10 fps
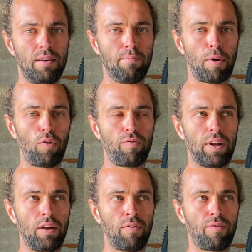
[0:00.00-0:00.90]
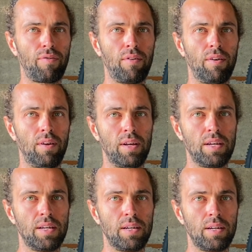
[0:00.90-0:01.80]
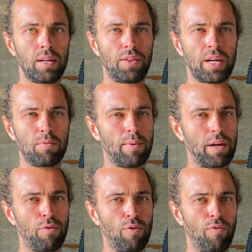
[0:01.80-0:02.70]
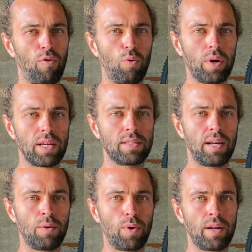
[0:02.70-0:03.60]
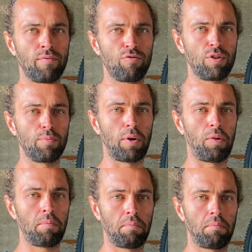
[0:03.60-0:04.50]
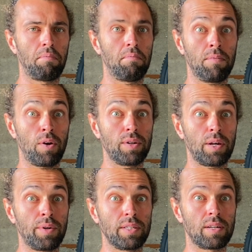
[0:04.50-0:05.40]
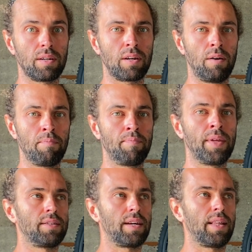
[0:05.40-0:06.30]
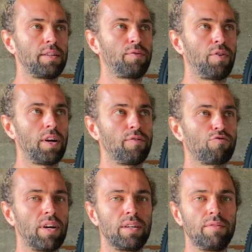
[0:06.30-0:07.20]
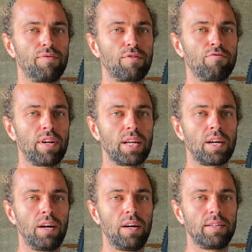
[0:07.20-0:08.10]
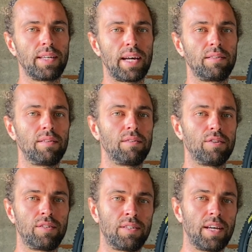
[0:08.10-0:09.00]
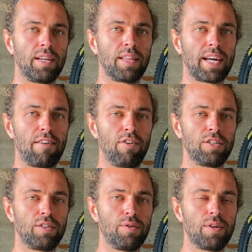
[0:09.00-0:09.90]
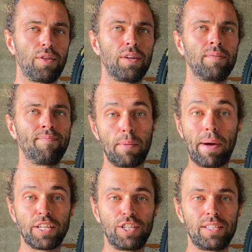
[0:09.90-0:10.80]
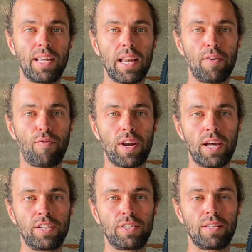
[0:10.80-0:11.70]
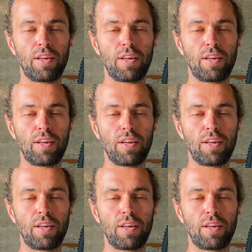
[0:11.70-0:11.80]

Bolt fell off, and I think I'm about 3 or 4 weeks now waiting for a new bolt. No idea when it's going to come. So yeah, that's £5,000 of credit card debt just sitting in the garage doing nothing. The Banshee's nearly finished.